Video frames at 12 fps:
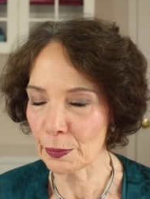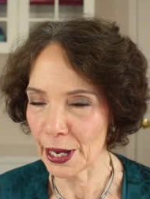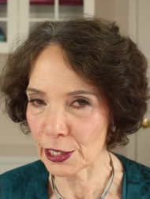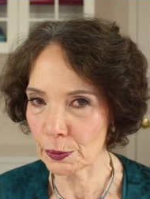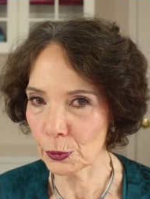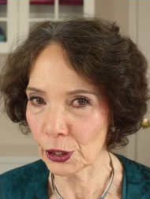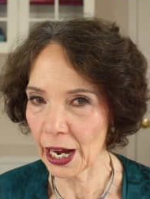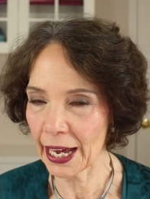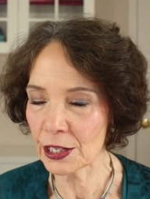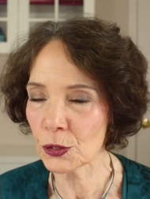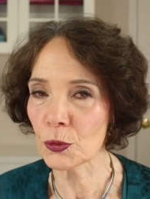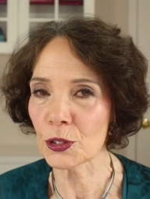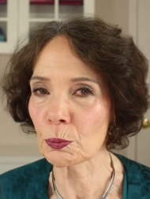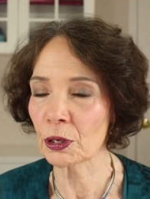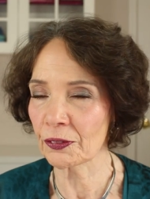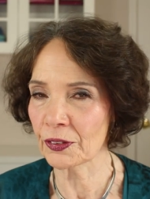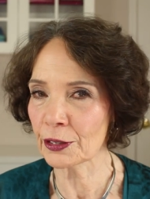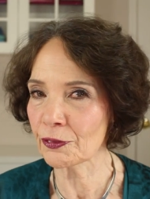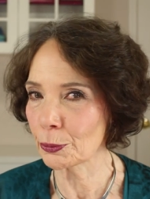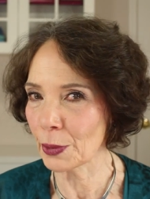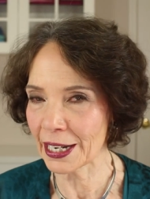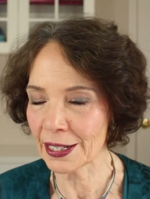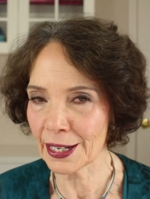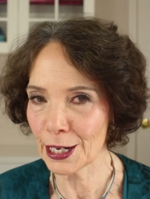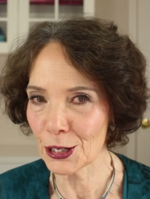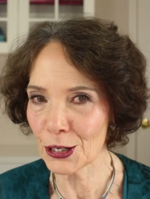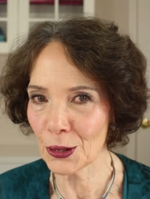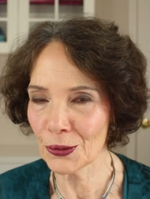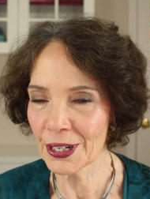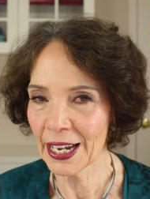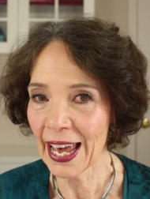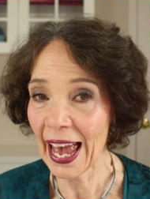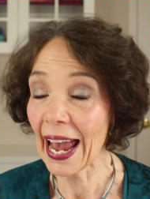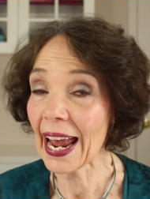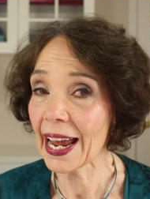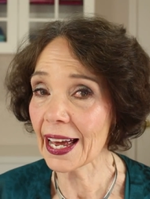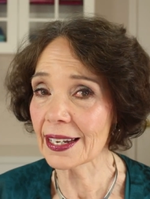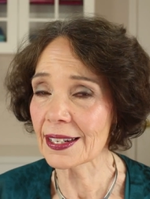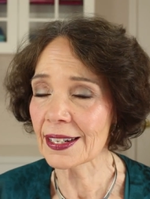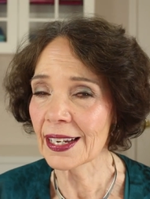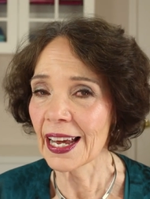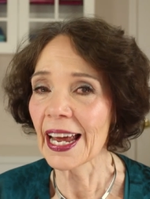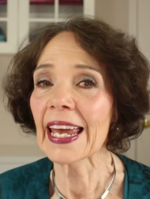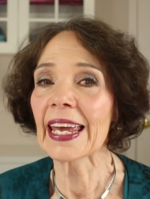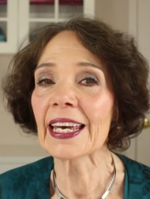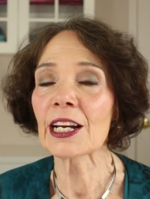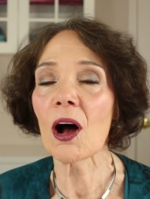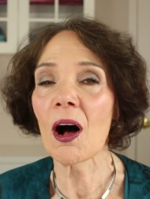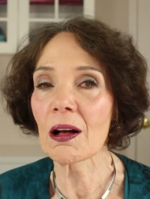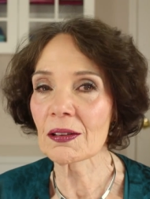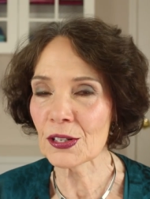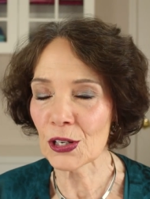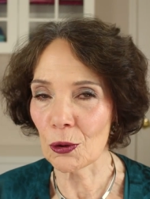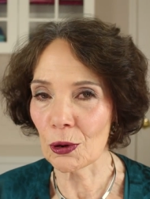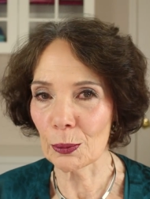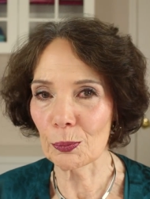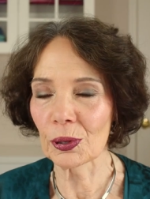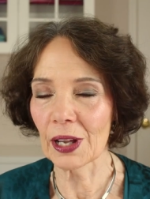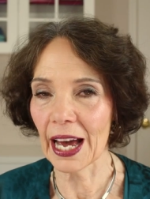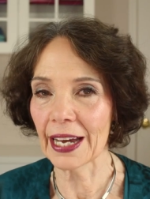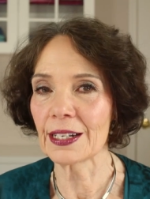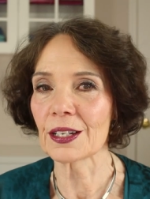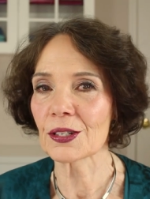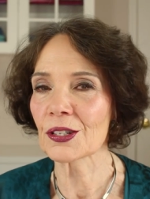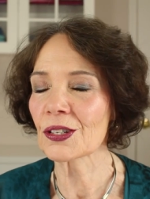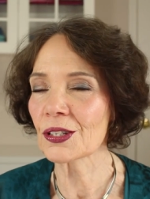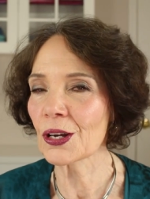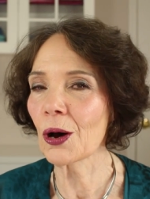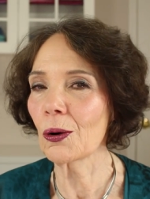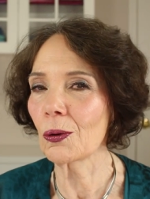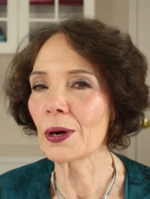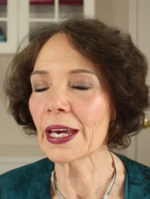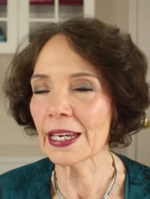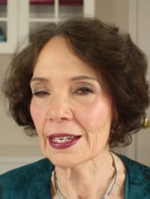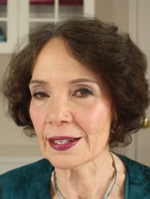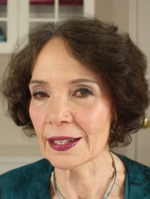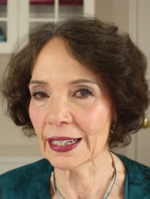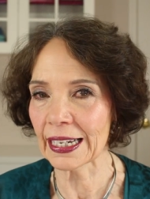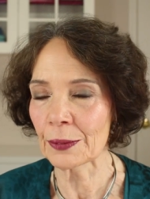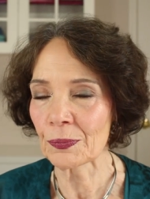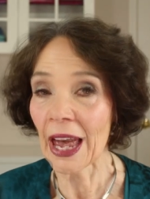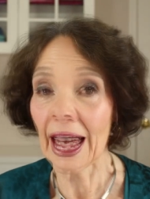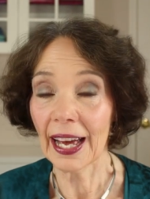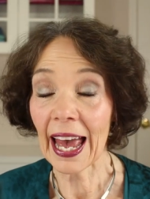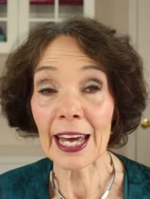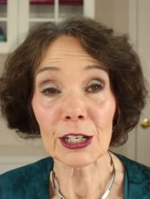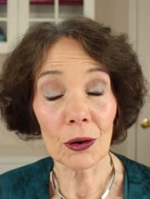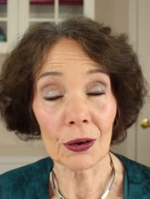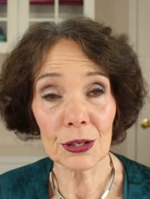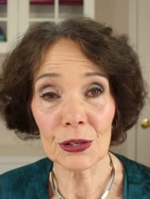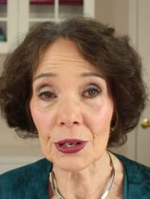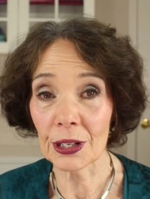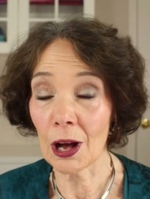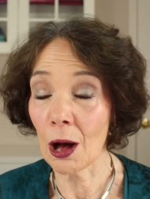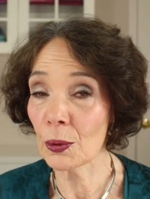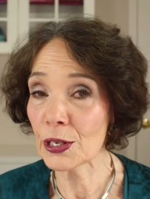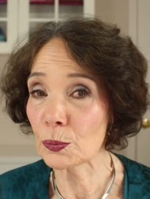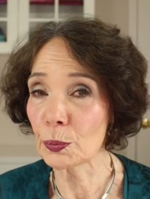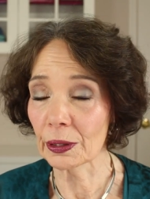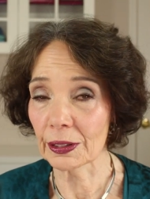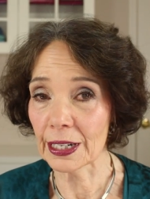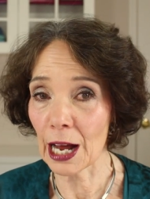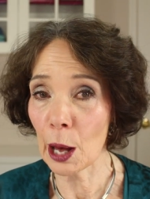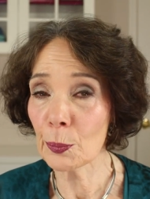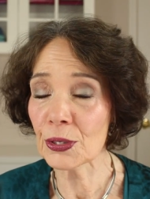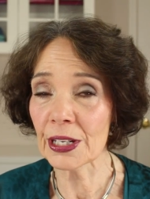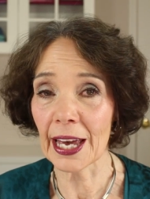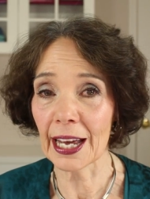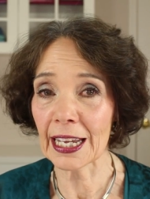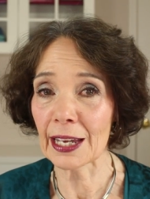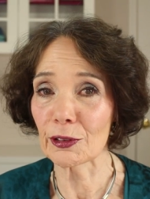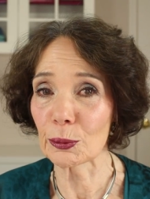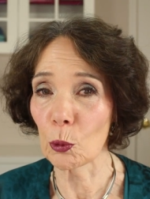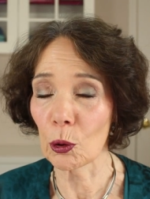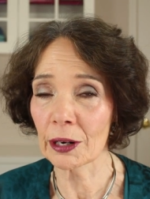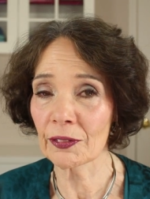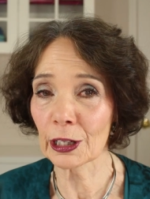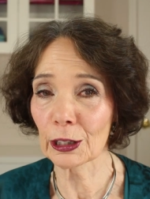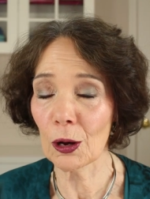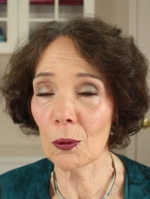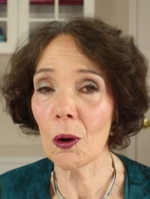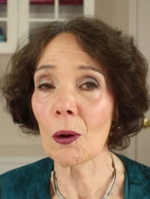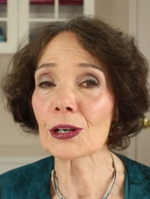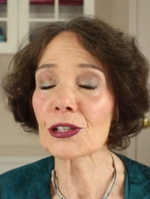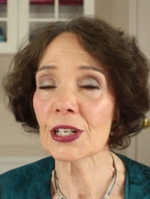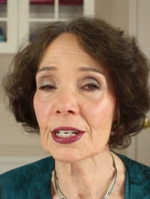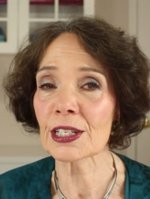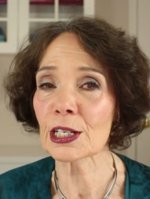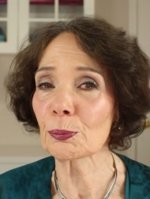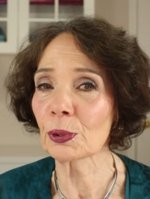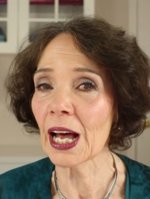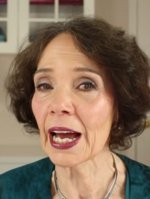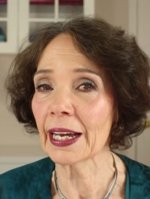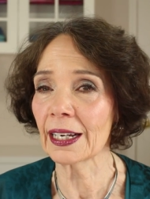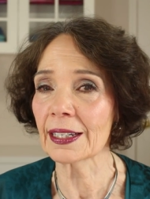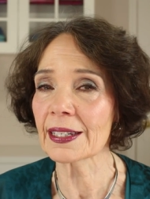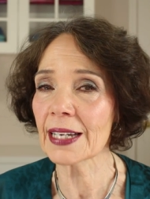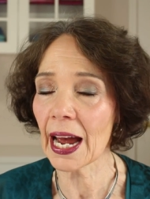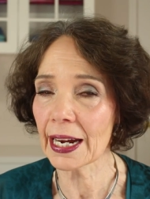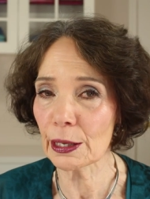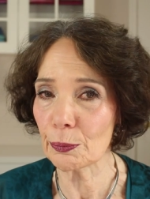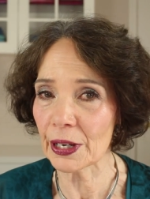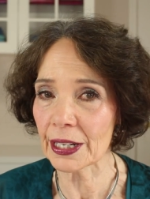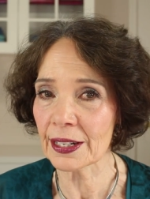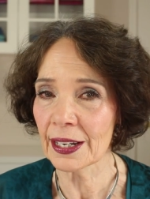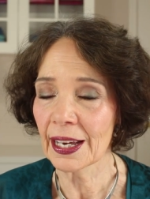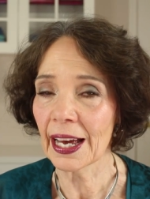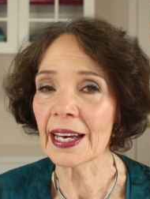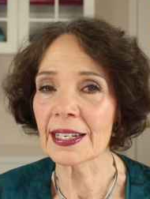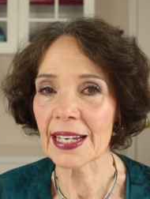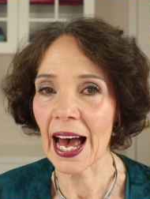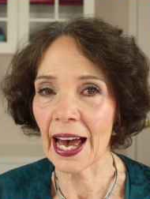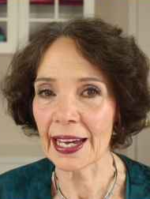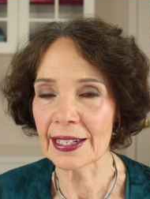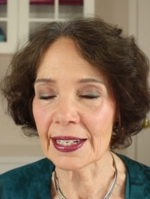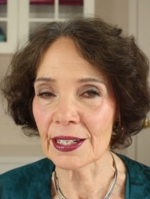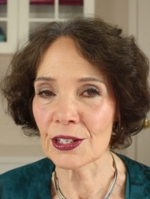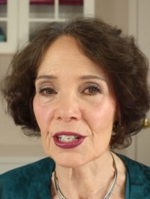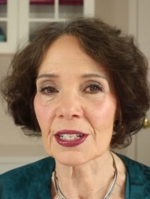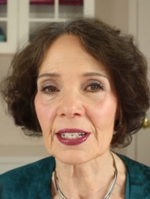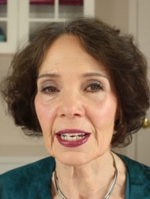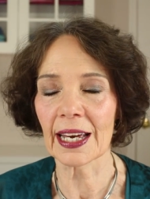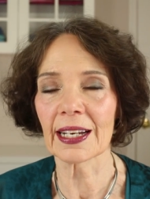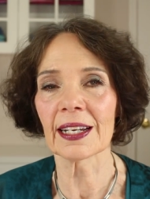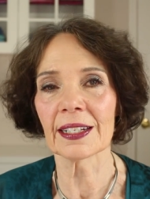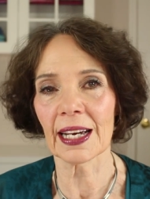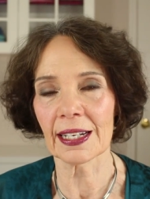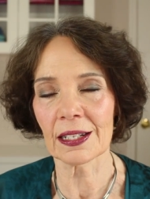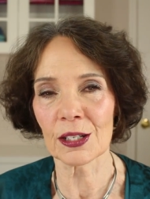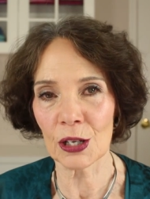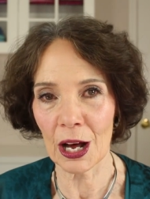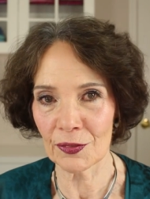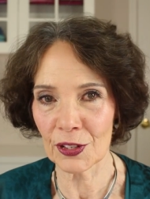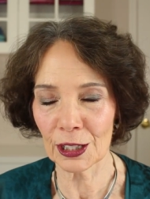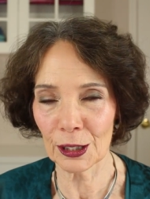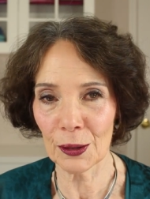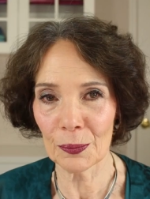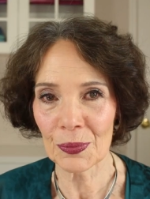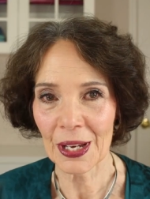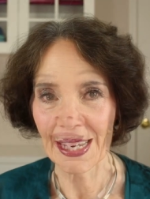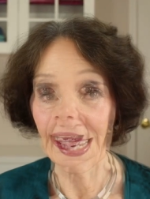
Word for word: mesmerized was perfect for my skin tone, and it also applied so easily. And of course, you can always build it up to get even more of a glow or just apply a tiny bit as I did just to get a nice soft glow.